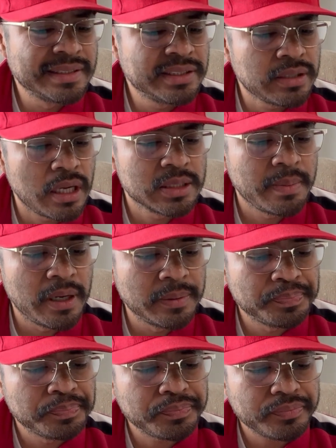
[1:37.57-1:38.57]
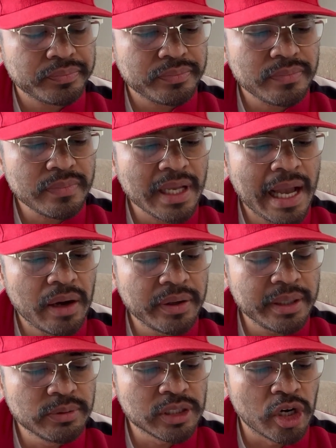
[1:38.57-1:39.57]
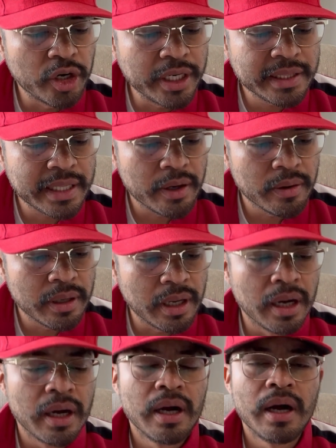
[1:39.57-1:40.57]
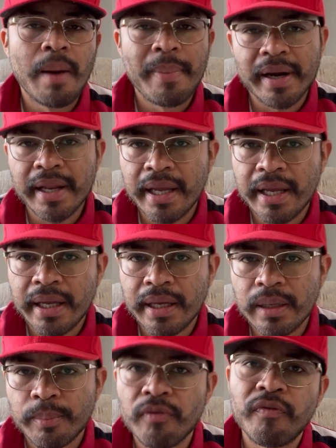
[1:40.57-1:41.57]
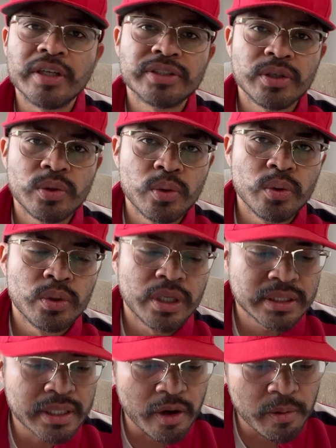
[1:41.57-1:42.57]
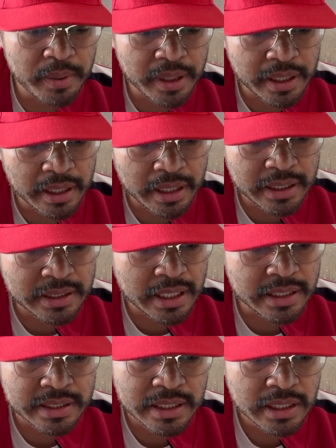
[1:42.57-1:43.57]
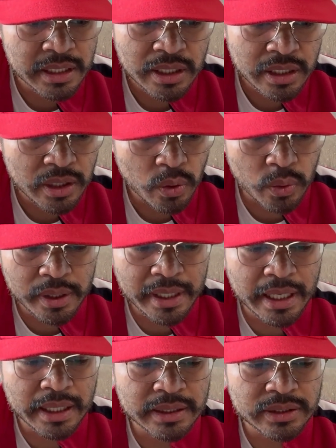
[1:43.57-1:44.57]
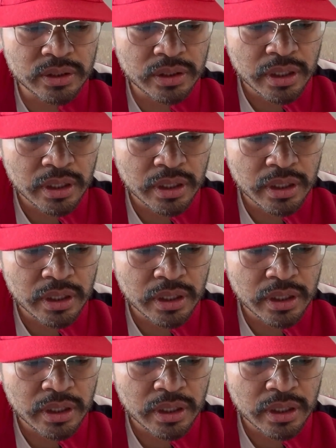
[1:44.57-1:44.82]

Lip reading: he talks about how he was learning about a professor who does therapy, and he says only as